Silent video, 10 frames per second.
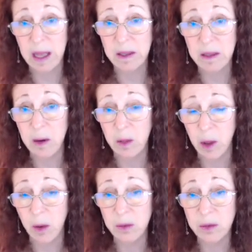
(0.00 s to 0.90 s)
their
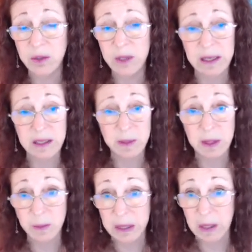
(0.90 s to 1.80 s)
loans. That's been
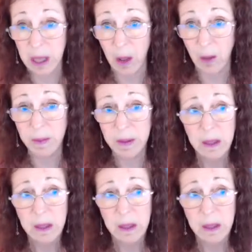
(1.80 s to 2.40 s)
a big help.